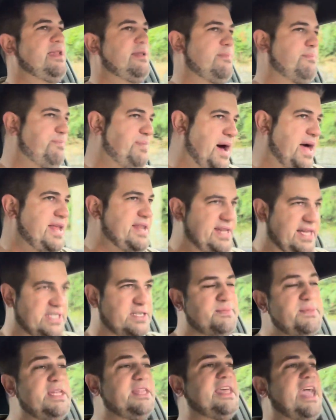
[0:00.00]
but it
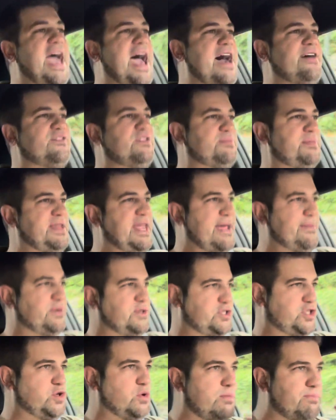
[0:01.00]
doesn't mean they haven't been
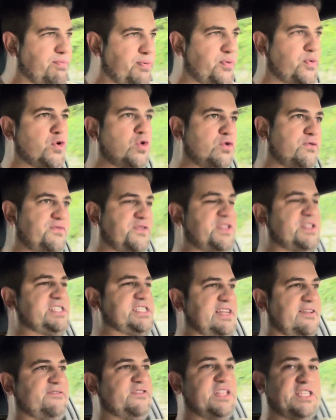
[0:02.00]
able to improve the
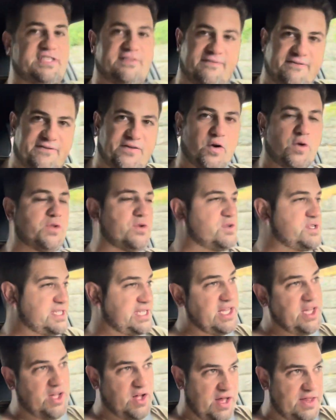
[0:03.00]
stiffness further
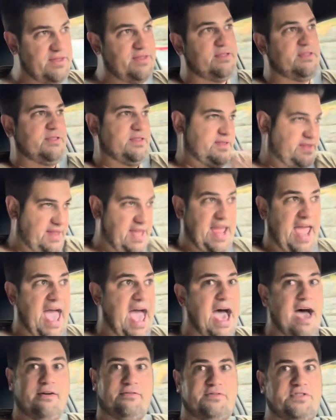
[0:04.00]
still, and they
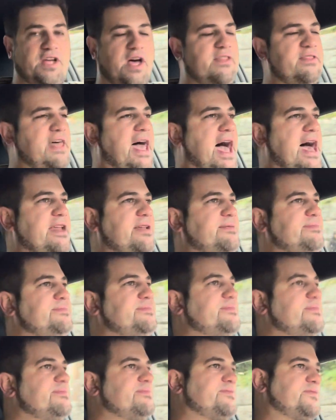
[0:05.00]
have done that
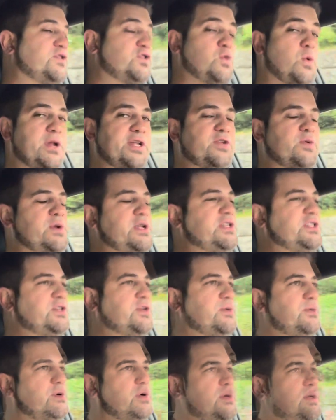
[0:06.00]
for
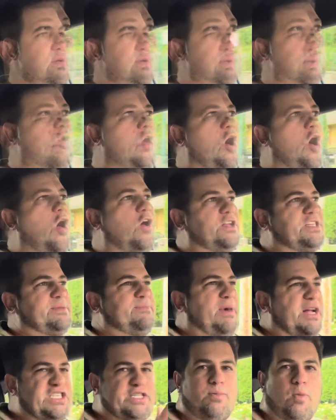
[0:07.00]
2022. But overall,
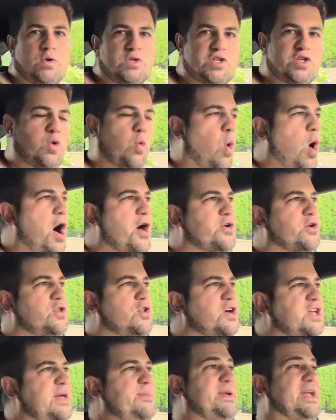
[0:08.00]
it's much more squatter
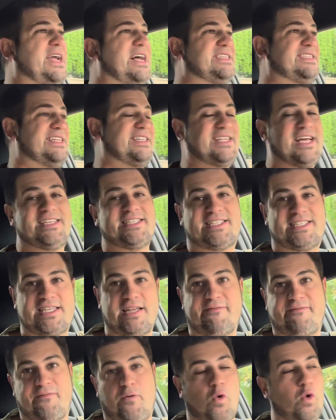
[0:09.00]
looking because it does
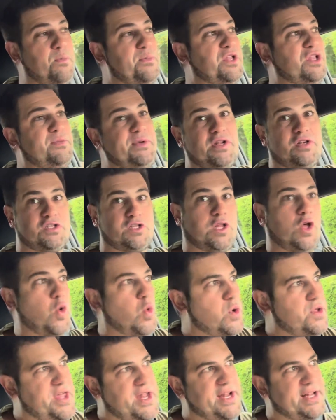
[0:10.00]
sit 4 millimeters
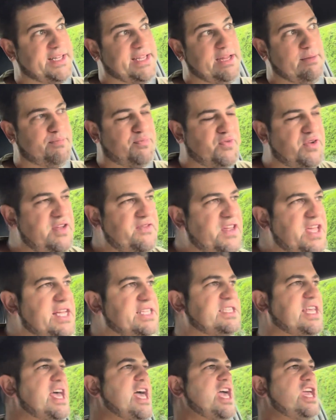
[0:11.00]
lower than it did
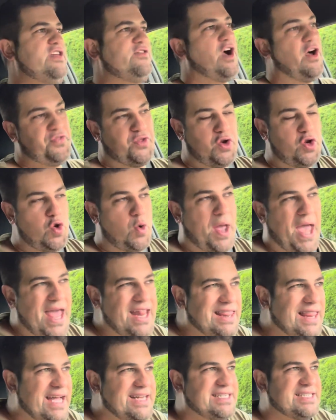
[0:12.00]
previous. You've got the new
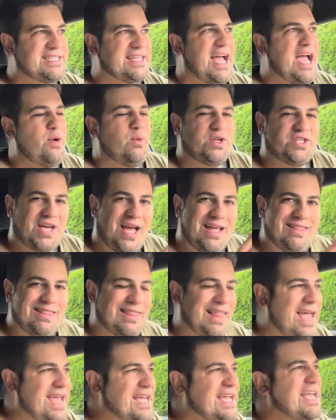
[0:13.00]
headlight design, which I
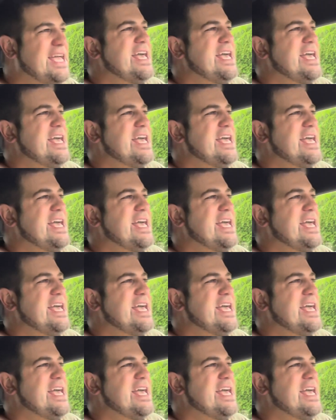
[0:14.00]
like,